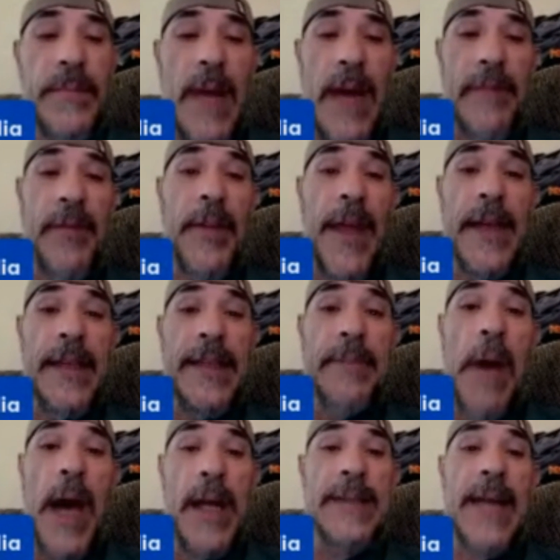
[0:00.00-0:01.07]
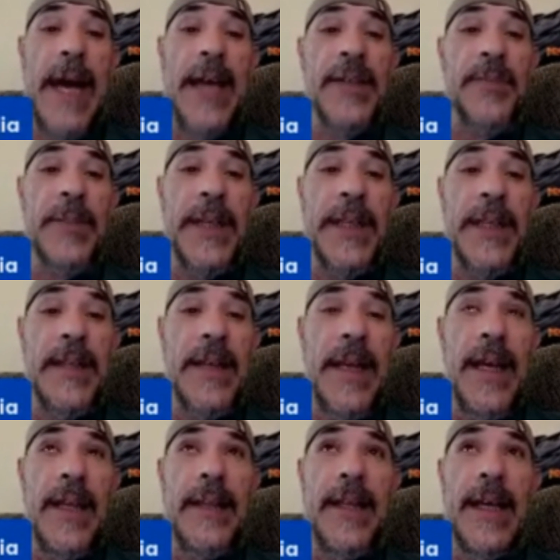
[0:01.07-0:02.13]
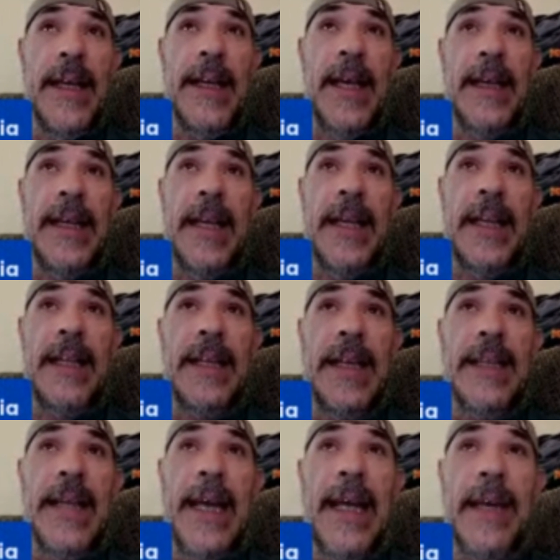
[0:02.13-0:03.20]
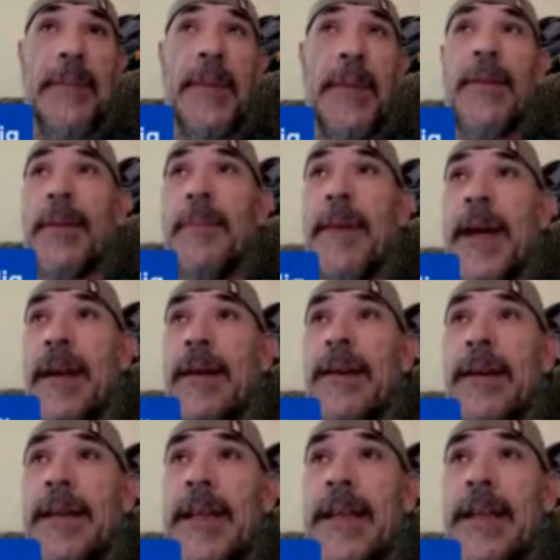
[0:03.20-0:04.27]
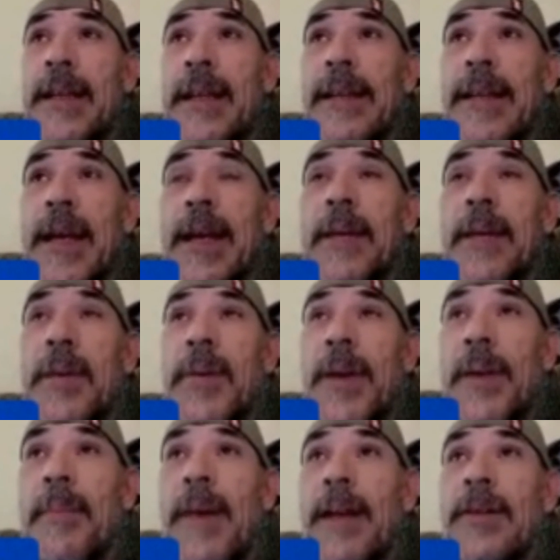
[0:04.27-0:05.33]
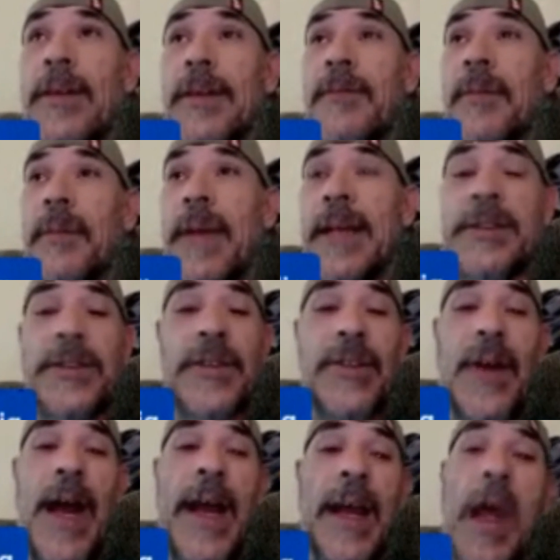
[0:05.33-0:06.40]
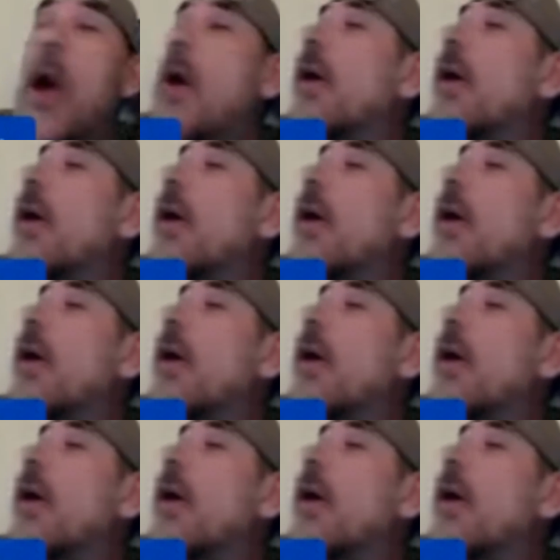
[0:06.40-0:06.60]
after they demonetized me, and then they hit me with a medical information strike,